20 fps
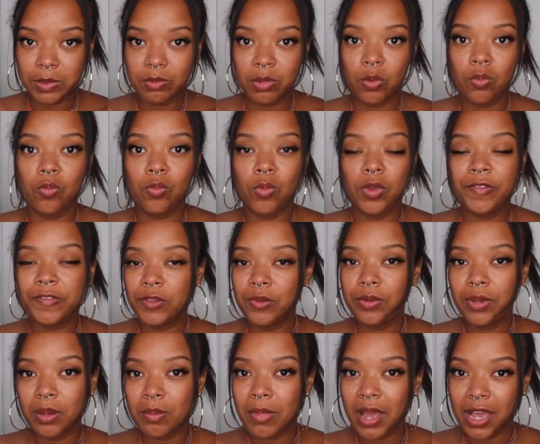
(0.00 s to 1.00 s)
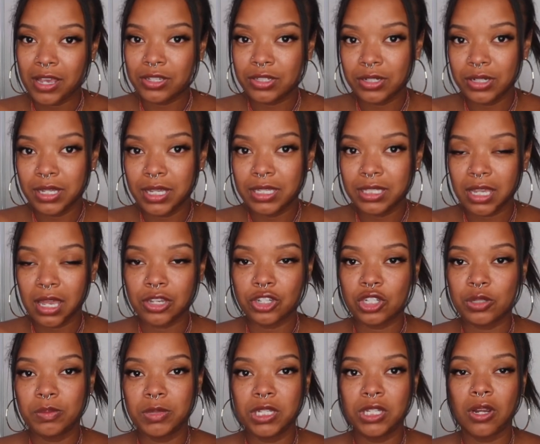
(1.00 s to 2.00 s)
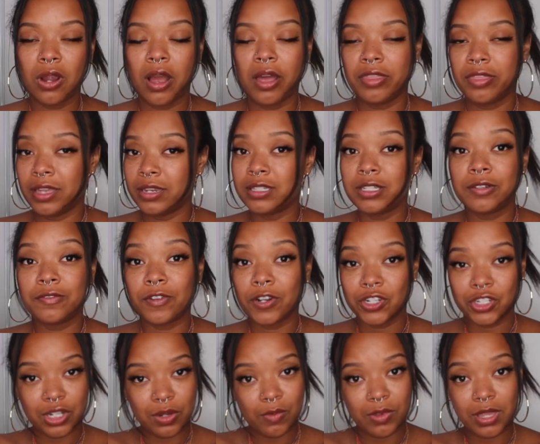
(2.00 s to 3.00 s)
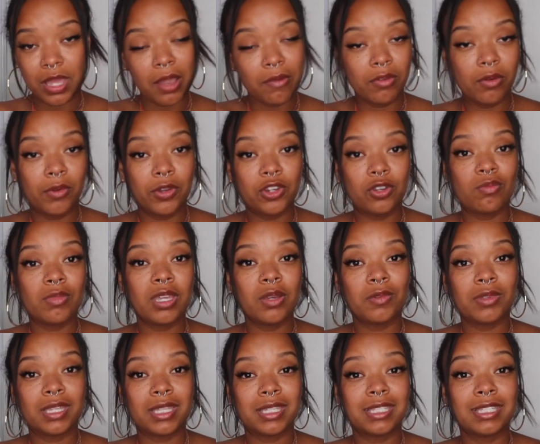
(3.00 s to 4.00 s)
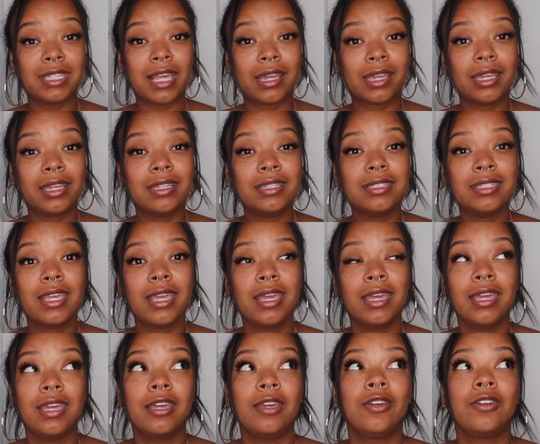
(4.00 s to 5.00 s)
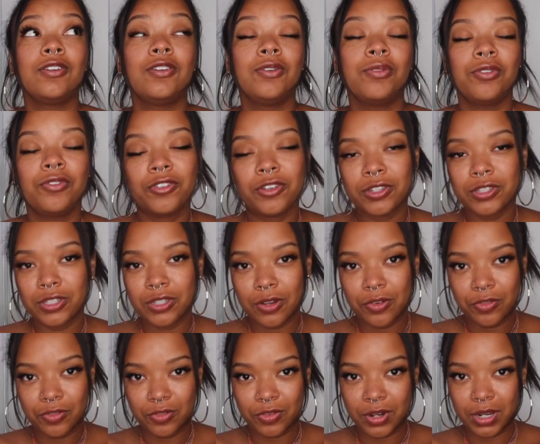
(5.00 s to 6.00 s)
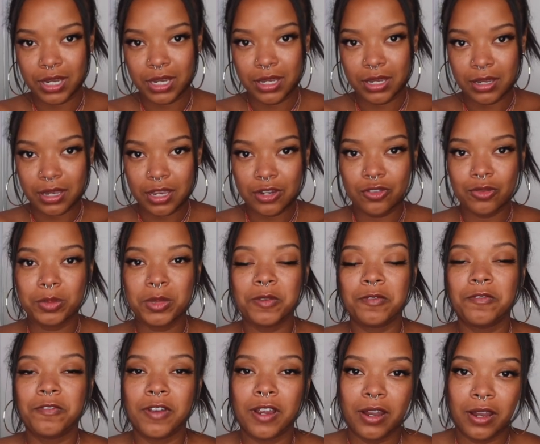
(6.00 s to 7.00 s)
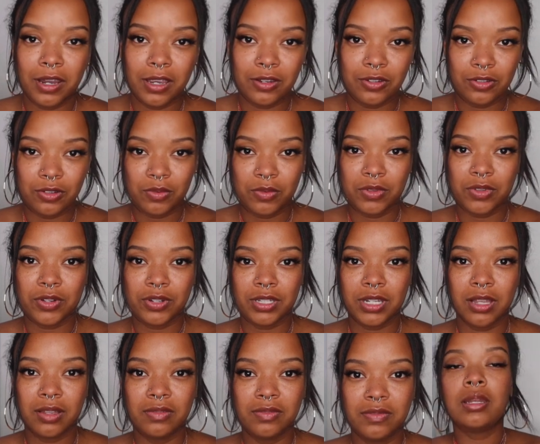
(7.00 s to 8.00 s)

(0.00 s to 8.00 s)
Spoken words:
But if you can master this and just be your authentic version with everyone you meet within seconds, you will feel so free and you'll be very in tune with yourself.